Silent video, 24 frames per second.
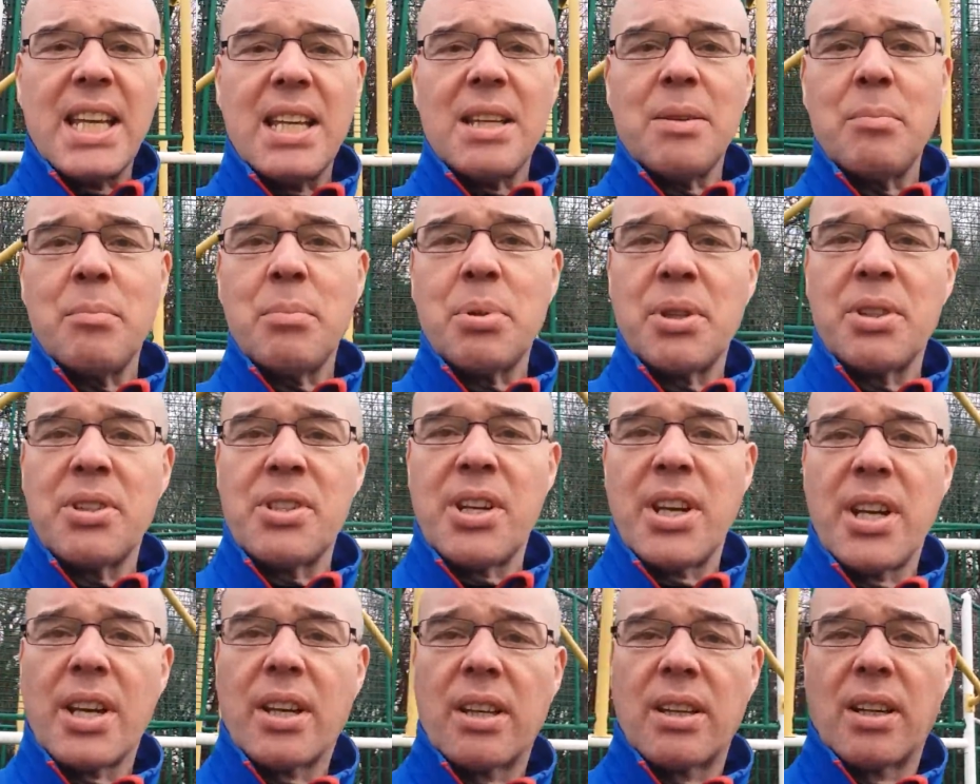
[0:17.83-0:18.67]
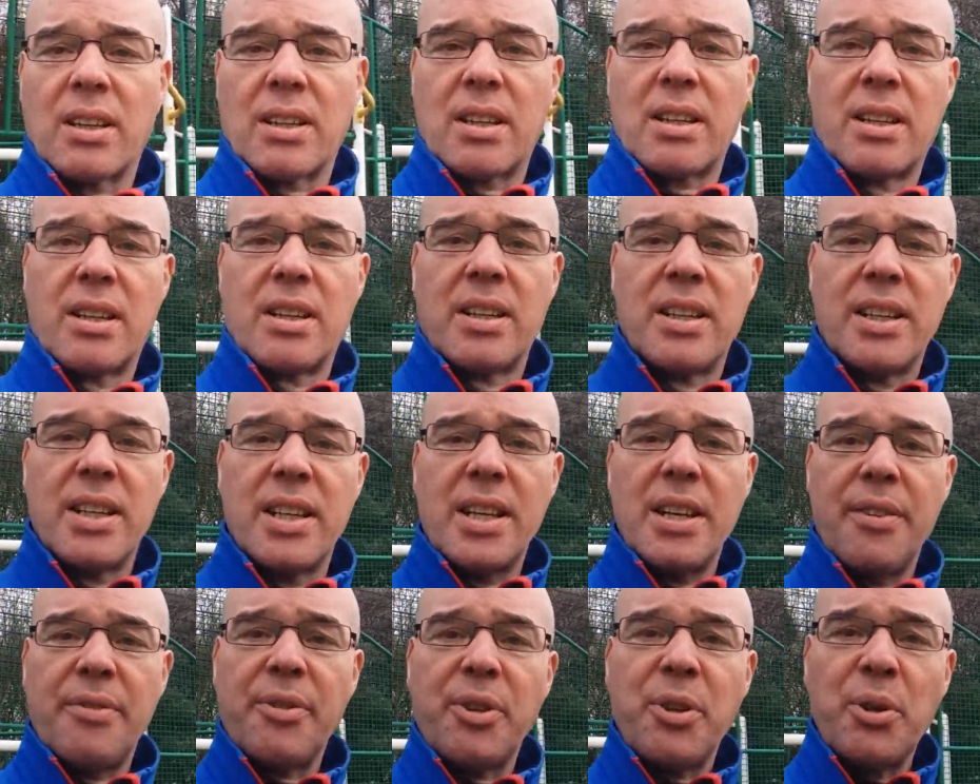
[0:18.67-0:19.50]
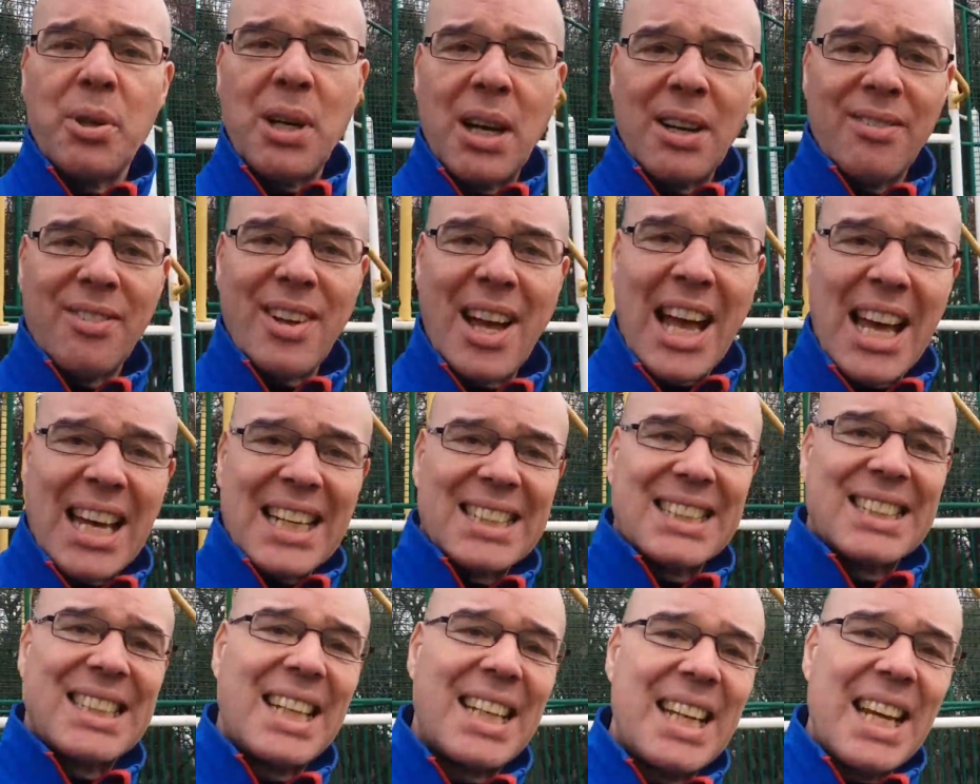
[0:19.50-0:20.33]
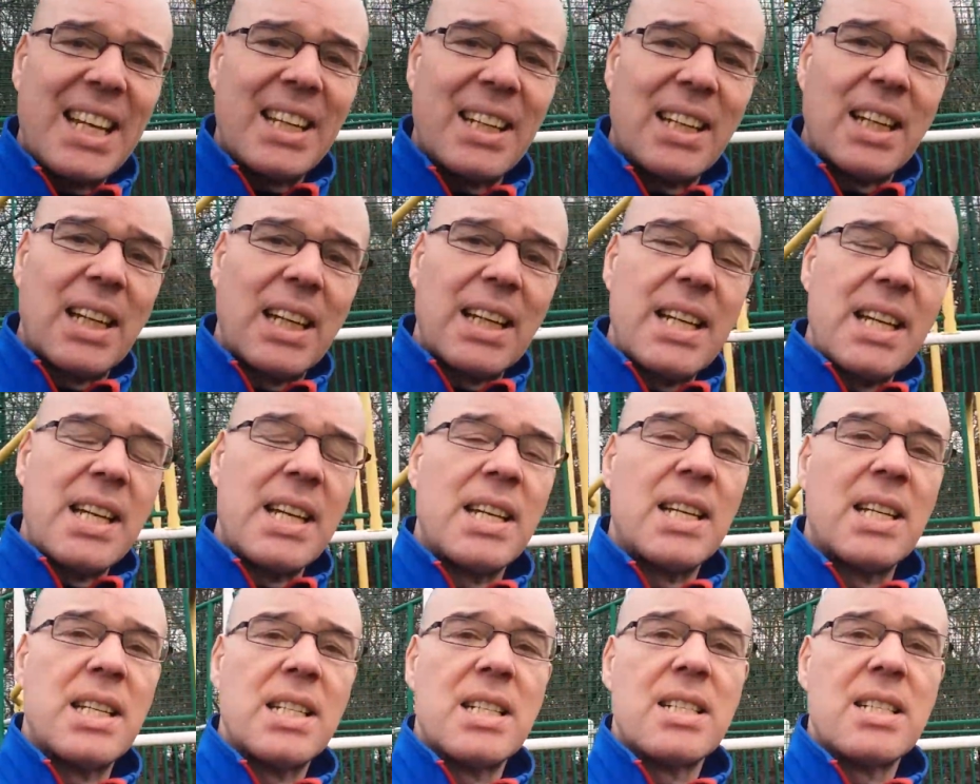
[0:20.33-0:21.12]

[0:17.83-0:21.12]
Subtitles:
In particular, if you have accidentally